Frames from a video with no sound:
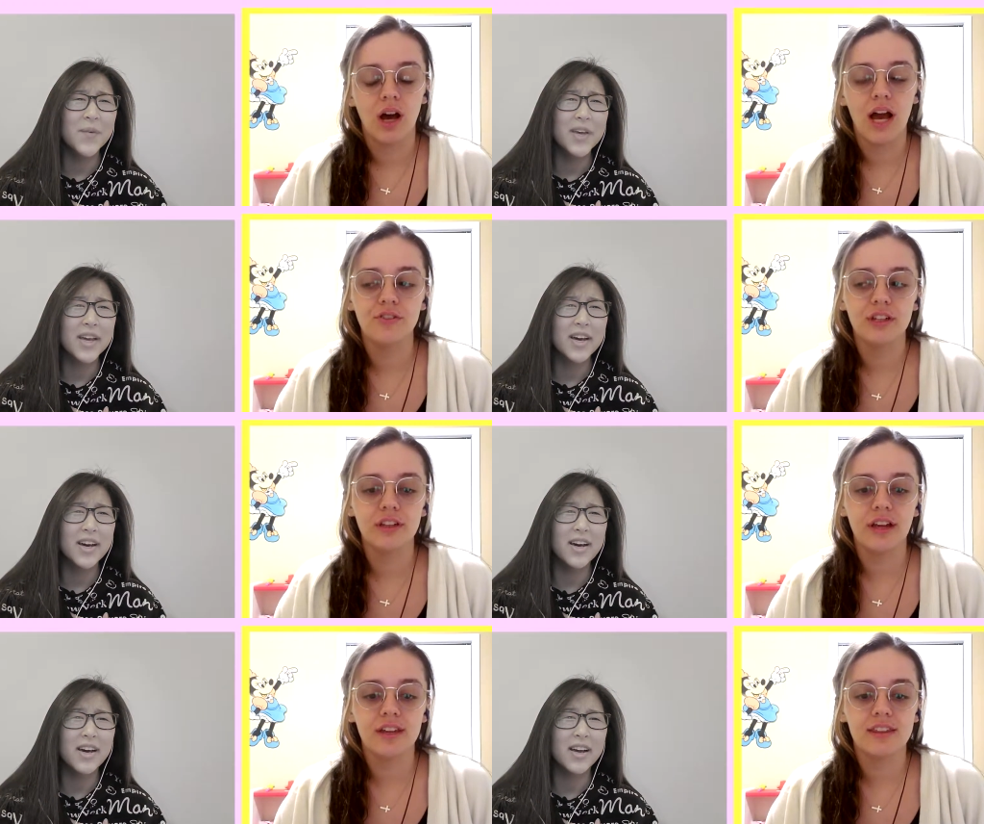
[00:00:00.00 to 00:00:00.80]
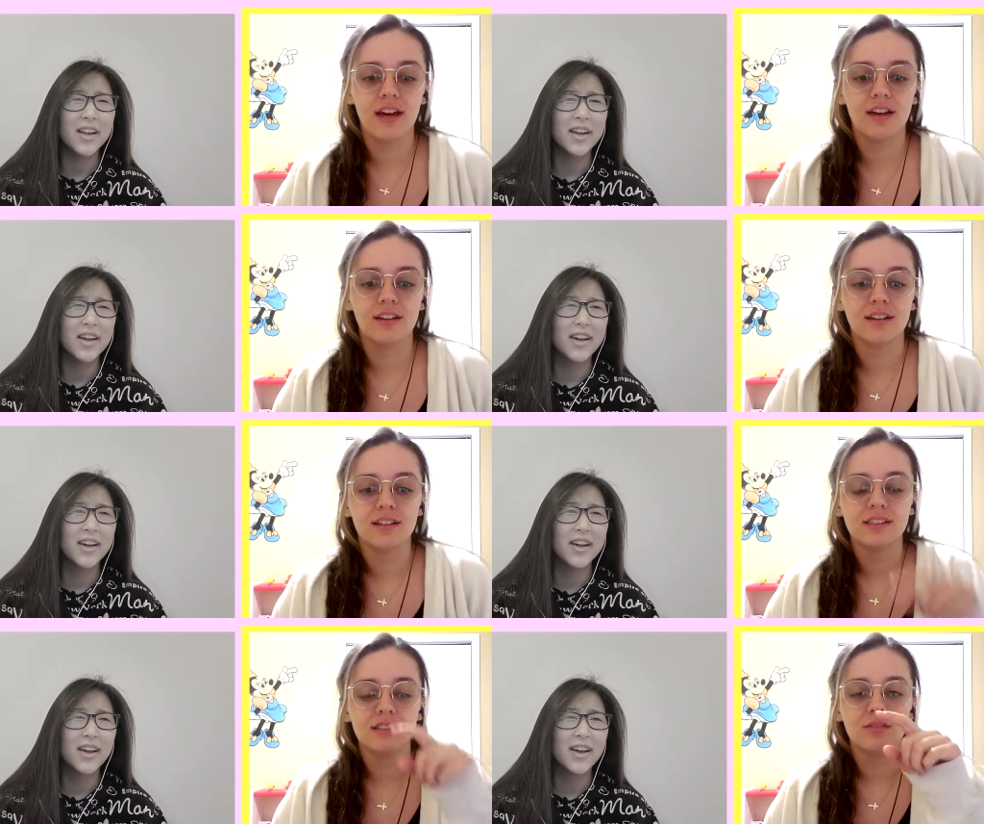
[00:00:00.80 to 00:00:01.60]
Speaker 1: I really
Speaker 2: like that
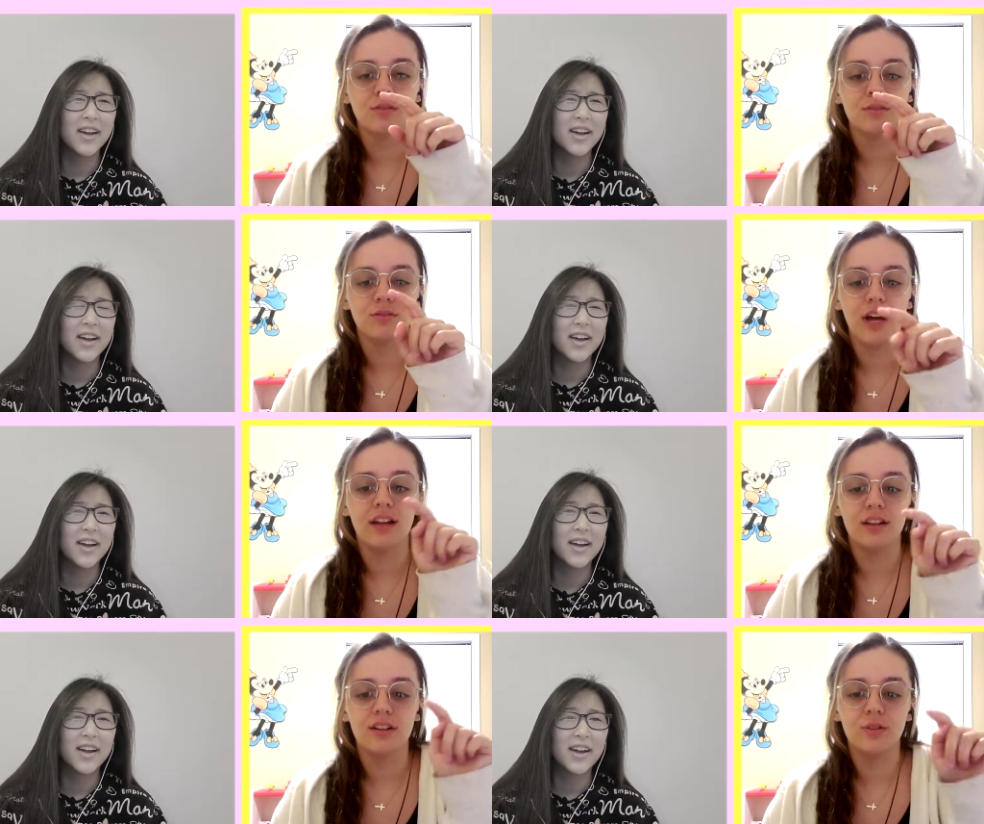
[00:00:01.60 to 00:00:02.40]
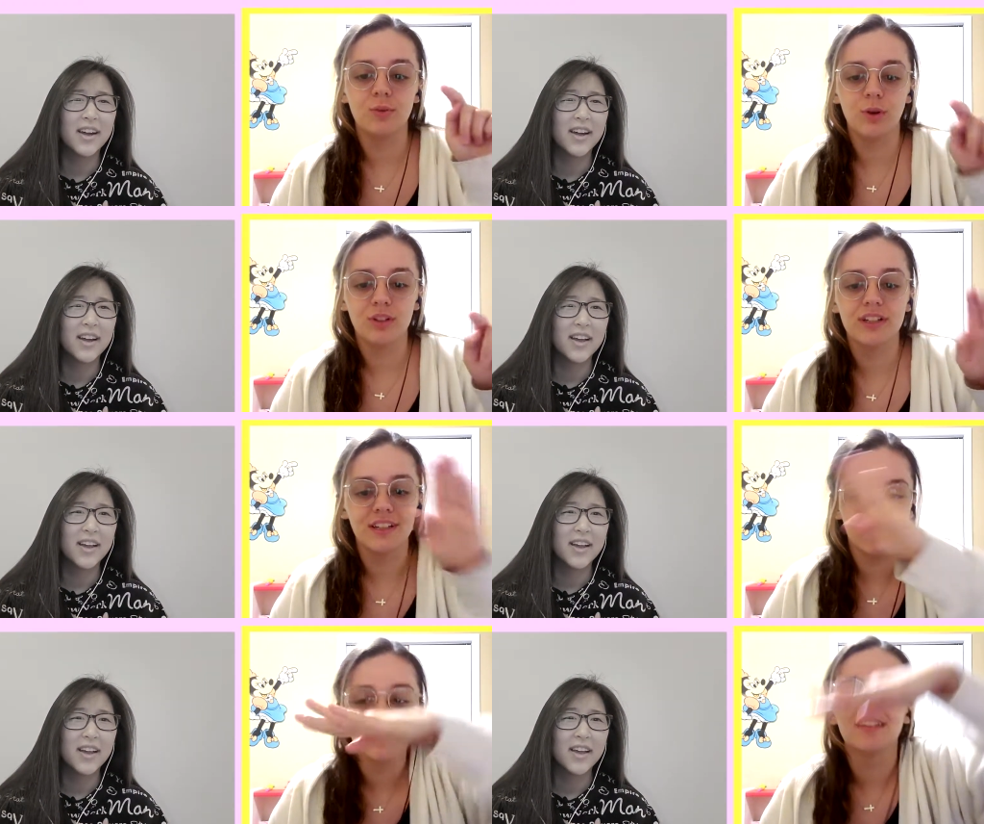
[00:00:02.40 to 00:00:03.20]
Robin and Roland and
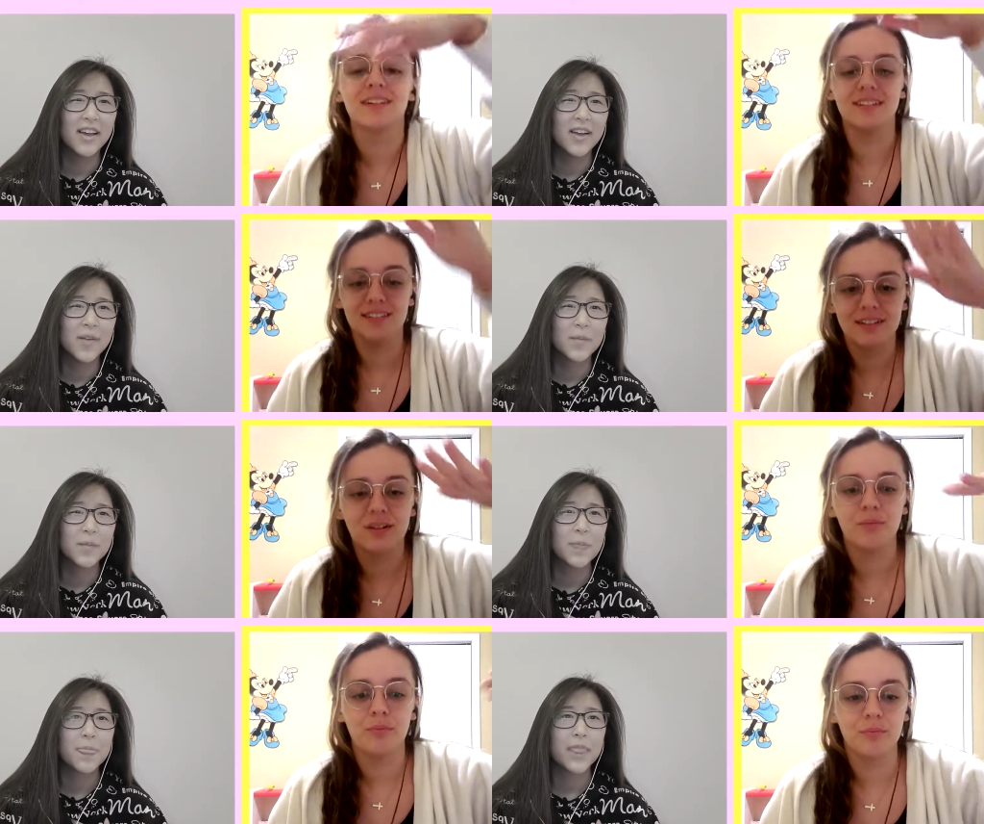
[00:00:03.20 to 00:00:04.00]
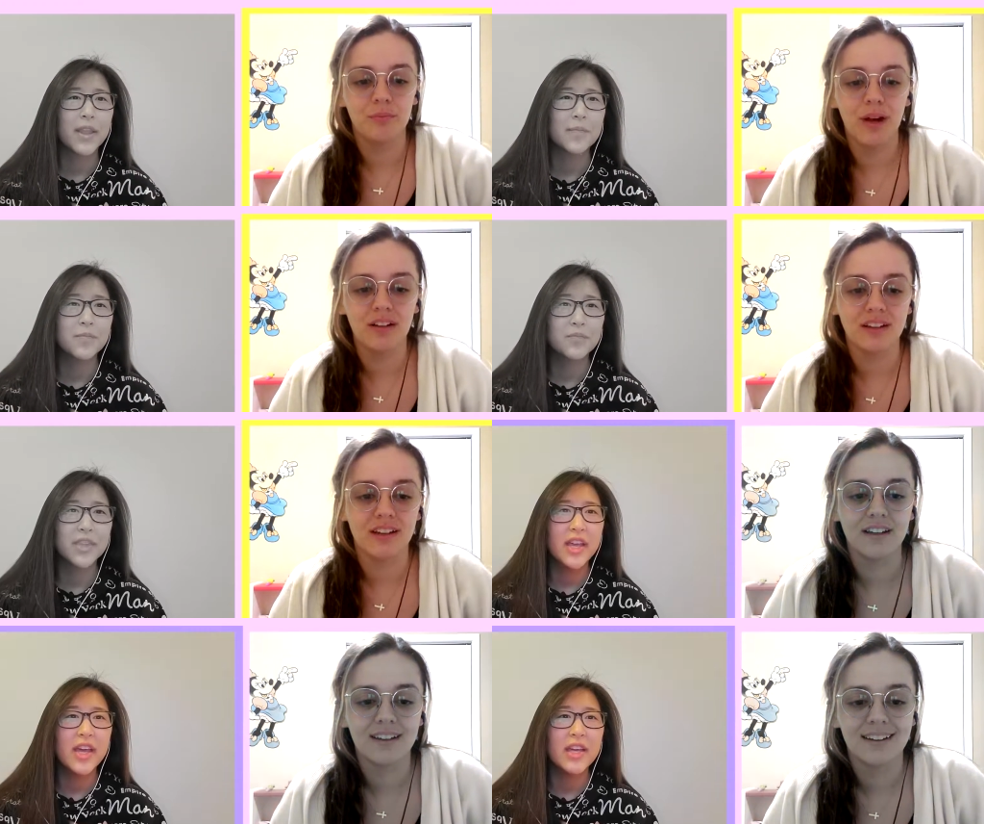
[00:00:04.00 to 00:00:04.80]
then the
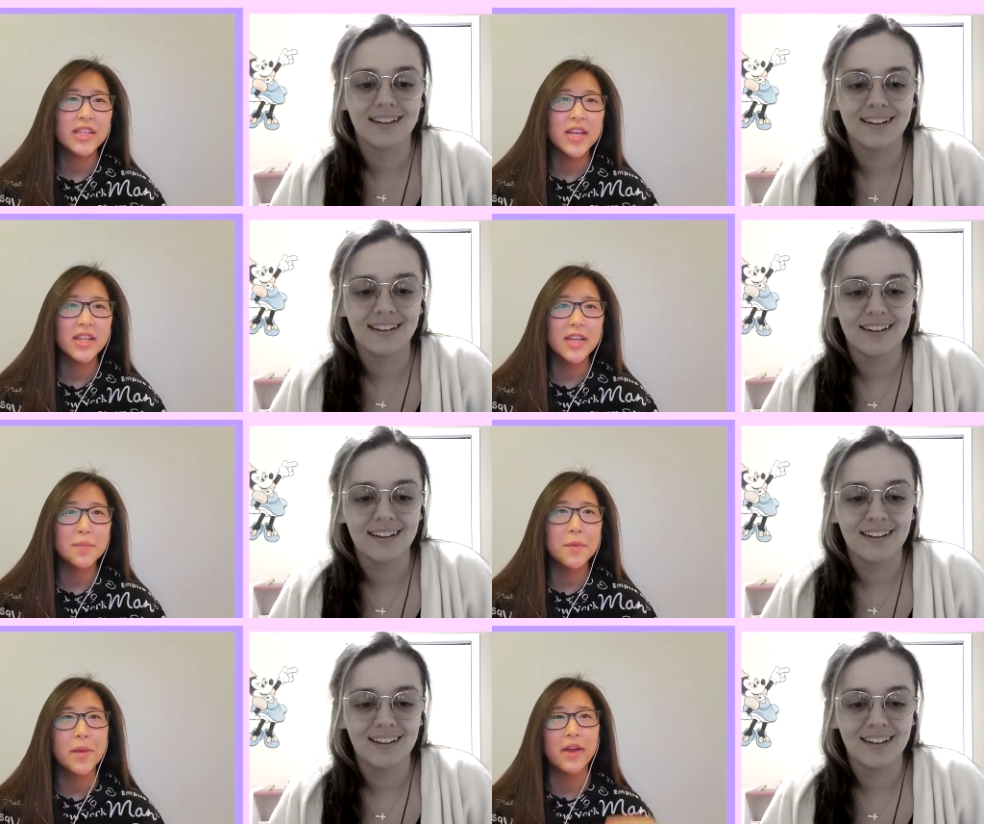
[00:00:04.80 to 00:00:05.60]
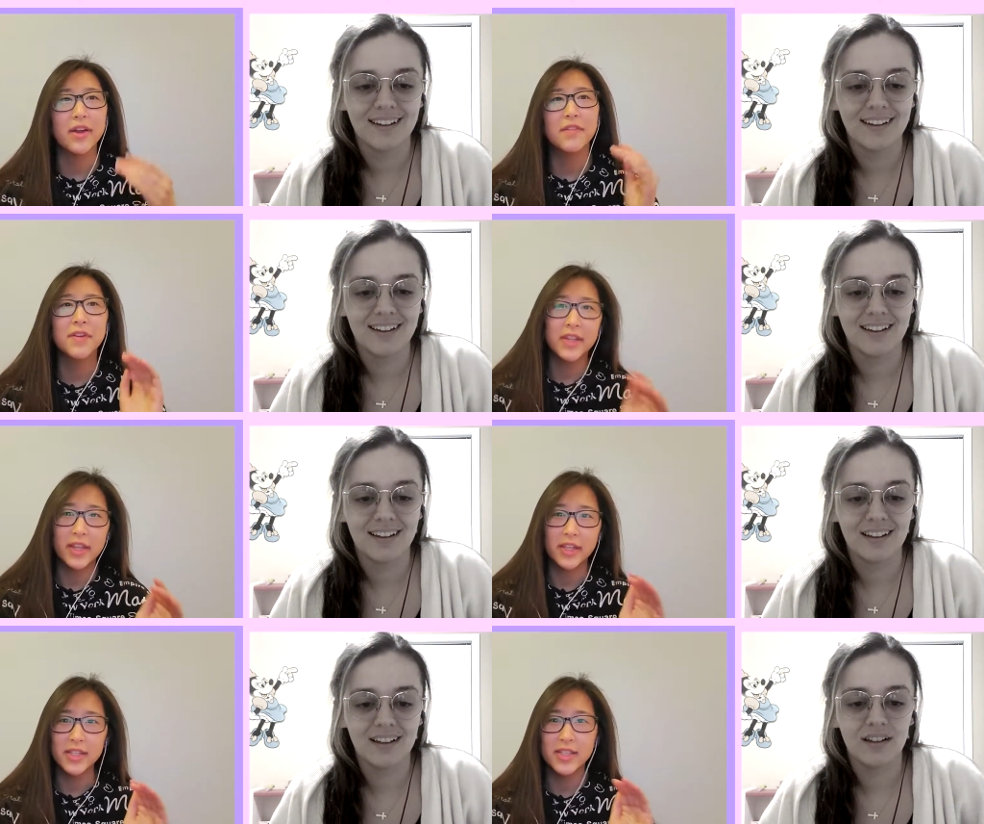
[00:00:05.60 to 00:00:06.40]
melody.
Speaker 1: Hitch on me preparing for
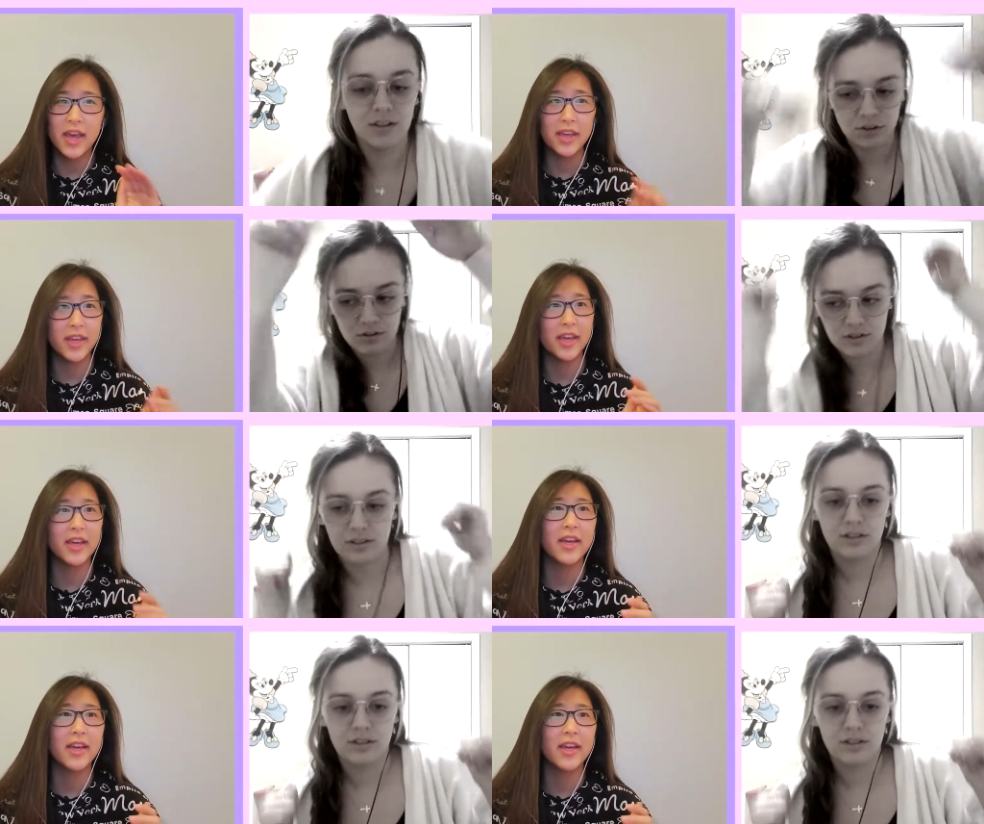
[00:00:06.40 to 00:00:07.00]
this and kick